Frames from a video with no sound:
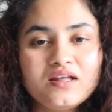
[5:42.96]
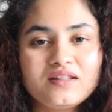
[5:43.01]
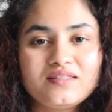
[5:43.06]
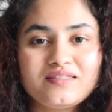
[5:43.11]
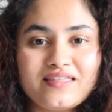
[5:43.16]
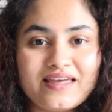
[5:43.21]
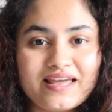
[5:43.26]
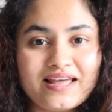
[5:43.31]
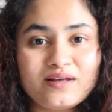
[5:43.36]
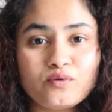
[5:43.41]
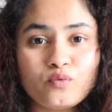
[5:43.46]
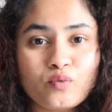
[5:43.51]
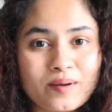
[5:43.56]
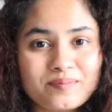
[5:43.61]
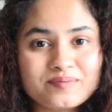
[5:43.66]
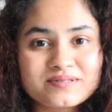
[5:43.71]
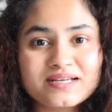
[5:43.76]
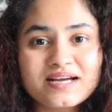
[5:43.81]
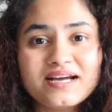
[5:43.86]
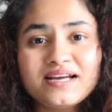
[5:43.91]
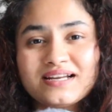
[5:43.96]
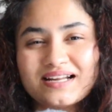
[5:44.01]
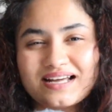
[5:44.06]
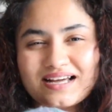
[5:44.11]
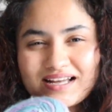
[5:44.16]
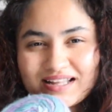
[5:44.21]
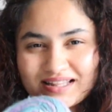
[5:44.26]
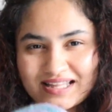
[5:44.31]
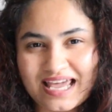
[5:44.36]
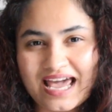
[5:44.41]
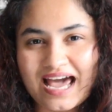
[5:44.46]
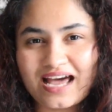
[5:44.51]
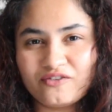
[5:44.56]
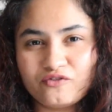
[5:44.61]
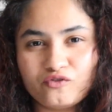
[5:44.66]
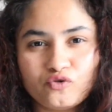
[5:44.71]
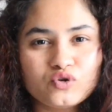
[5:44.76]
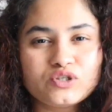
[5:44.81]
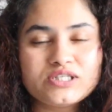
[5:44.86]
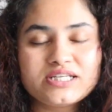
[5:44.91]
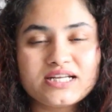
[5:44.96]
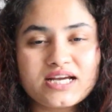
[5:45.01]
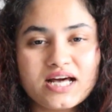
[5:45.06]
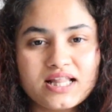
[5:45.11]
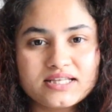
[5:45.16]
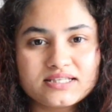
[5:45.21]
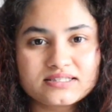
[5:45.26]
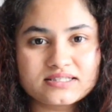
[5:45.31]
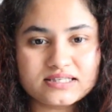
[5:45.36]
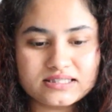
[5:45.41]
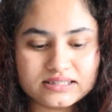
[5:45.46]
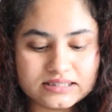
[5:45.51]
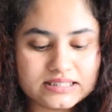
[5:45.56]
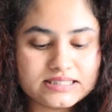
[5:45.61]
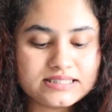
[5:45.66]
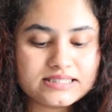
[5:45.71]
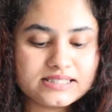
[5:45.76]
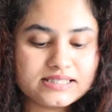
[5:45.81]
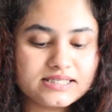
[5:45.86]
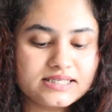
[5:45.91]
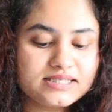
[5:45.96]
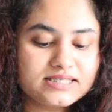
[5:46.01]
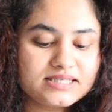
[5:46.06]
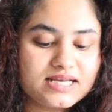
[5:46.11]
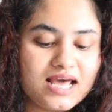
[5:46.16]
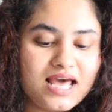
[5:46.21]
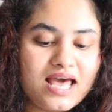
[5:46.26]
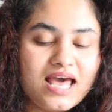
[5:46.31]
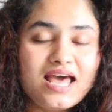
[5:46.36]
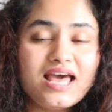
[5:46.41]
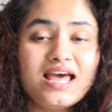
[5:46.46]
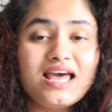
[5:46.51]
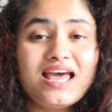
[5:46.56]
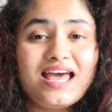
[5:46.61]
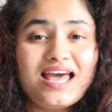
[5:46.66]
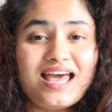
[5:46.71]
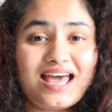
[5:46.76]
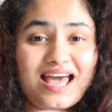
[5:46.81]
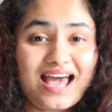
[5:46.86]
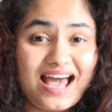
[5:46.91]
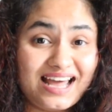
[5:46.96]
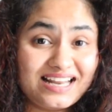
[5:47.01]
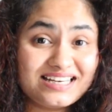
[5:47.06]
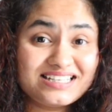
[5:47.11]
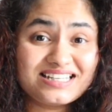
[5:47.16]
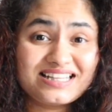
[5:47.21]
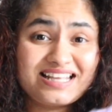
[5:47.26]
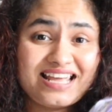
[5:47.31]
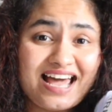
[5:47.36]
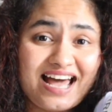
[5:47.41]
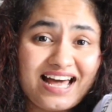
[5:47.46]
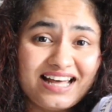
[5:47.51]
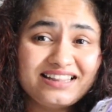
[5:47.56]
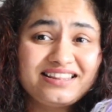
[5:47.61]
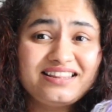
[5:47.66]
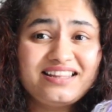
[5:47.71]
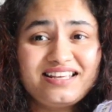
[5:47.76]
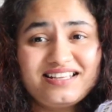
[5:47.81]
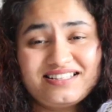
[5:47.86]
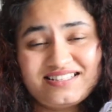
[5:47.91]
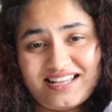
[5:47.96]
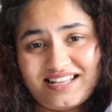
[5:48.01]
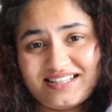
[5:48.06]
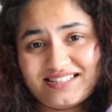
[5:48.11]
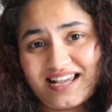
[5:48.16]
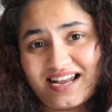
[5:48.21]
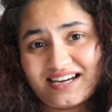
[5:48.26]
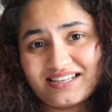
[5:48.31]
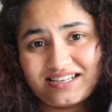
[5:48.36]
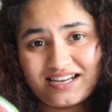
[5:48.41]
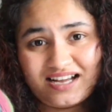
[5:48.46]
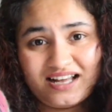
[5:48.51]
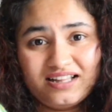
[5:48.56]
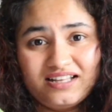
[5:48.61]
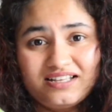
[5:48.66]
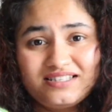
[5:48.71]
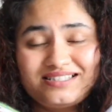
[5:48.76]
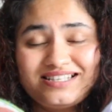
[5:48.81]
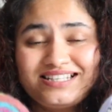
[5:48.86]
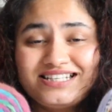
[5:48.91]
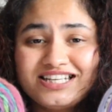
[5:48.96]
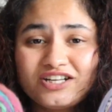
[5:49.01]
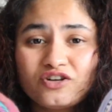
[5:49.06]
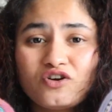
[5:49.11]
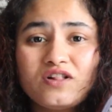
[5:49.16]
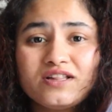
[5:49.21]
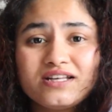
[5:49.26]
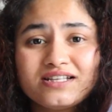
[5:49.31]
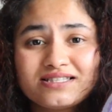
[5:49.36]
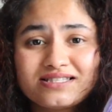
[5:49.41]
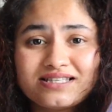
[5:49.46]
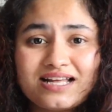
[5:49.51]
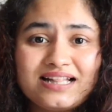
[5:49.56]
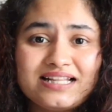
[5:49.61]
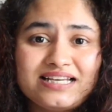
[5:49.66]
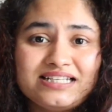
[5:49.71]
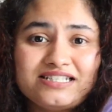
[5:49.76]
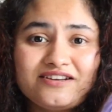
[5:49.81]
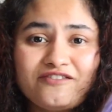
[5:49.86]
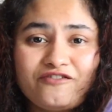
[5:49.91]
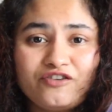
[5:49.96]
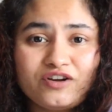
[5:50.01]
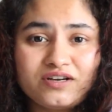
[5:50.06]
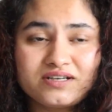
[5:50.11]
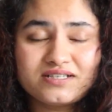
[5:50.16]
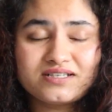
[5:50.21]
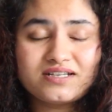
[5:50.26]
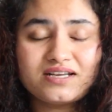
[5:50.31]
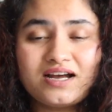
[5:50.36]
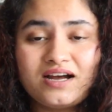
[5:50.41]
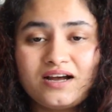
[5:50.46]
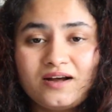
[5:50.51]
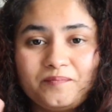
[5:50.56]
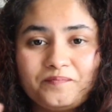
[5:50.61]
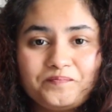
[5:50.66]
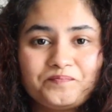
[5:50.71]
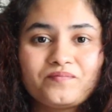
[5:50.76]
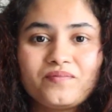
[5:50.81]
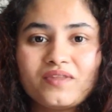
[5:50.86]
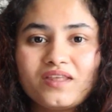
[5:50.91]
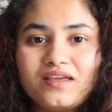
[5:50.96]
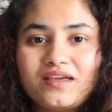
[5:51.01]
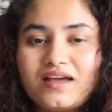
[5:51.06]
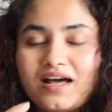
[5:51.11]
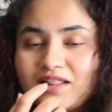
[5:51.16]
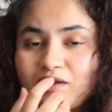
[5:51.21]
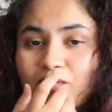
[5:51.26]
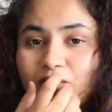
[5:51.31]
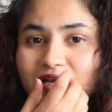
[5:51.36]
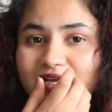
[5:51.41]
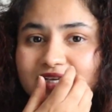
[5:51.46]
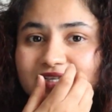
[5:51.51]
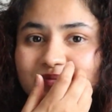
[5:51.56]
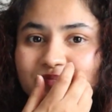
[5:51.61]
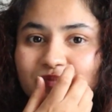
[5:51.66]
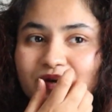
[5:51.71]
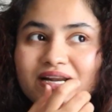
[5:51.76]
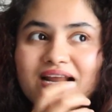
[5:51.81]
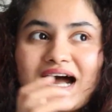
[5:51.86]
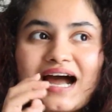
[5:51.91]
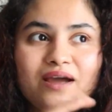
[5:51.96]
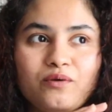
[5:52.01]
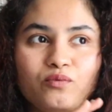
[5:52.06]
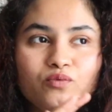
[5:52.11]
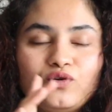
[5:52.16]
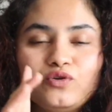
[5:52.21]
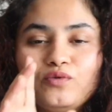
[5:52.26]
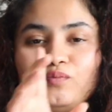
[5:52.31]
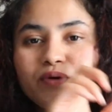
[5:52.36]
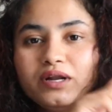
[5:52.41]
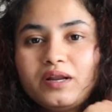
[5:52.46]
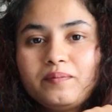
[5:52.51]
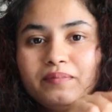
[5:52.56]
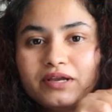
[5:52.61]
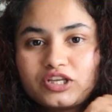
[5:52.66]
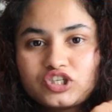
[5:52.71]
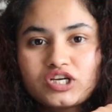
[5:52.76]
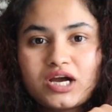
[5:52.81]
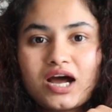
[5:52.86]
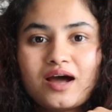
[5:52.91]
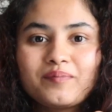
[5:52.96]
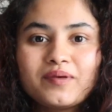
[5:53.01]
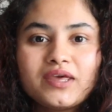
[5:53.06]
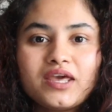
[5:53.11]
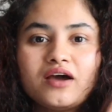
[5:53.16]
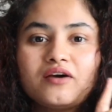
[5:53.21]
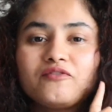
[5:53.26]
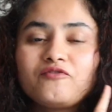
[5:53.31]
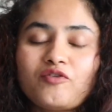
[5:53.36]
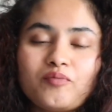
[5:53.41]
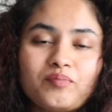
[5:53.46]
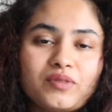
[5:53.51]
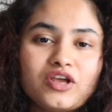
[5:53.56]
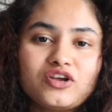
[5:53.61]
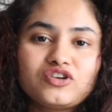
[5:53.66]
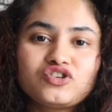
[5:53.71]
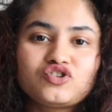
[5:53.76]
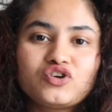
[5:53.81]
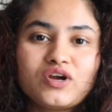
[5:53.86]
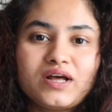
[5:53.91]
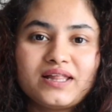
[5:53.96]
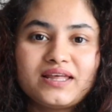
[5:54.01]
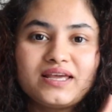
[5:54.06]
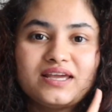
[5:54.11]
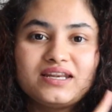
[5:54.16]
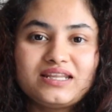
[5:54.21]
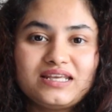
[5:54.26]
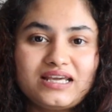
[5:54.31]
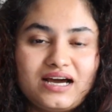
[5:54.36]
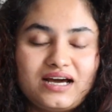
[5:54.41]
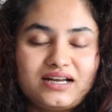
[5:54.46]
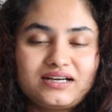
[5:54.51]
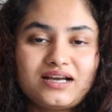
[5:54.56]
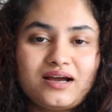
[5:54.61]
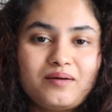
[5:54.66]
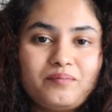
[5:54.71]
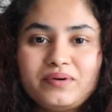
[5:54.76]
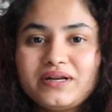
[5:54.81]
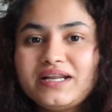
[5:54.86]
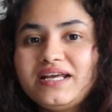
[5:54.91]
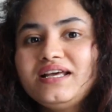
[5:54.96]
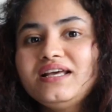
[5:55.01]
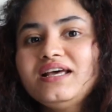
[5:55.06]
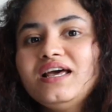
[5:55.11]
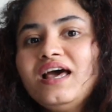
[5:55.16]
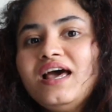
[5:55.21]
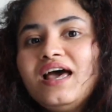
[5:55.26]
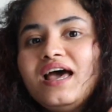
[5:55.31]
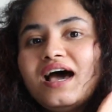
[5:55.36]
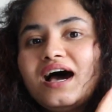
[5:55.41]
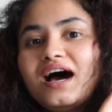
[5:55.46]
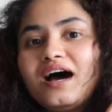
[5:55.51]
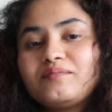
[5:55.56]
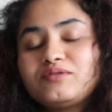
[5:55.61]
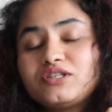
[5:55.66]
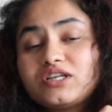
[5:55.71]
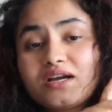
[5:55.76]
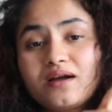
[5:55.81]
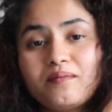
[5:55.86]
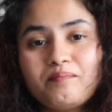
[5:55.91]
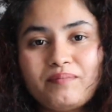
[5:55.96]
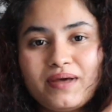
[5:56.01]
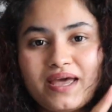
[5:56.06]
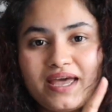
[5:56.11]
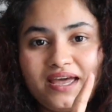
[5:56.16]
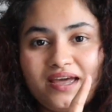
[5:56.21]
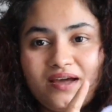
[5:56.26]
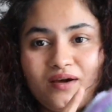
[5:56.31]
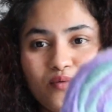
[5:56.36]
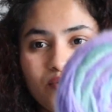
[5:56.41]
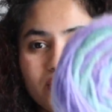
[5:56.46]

their website. They have 14 colors listed, and they had these exact colors. They did call it slightly different colorways, but I will put a picture up here from the Australian yarn company to compare